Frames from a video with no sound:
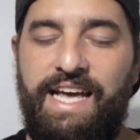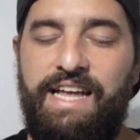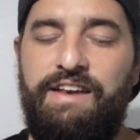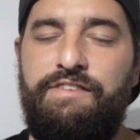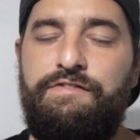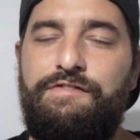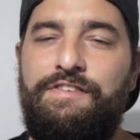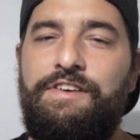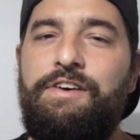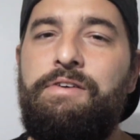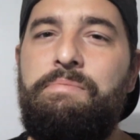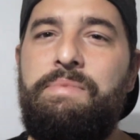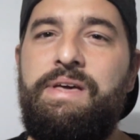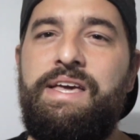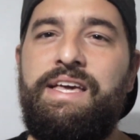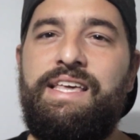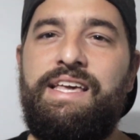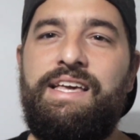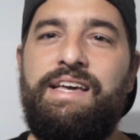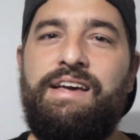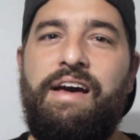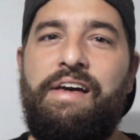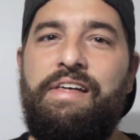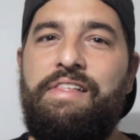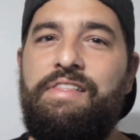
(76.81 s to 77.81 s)
In
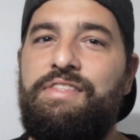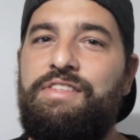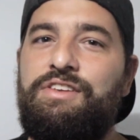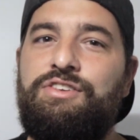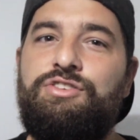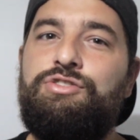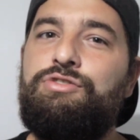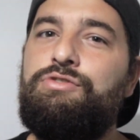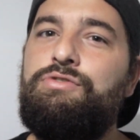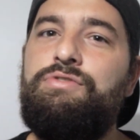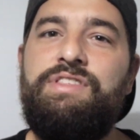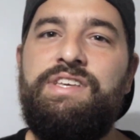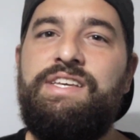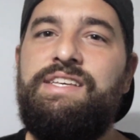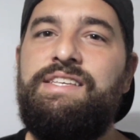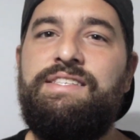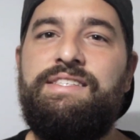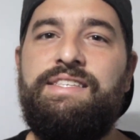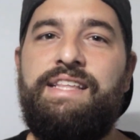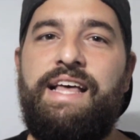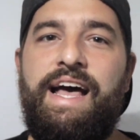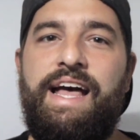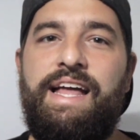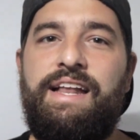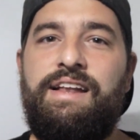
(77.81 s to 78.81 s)
filmmaking, the truth
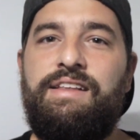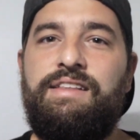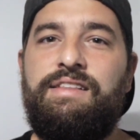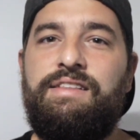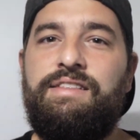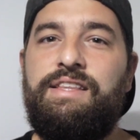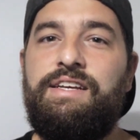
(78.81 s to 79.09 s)
is that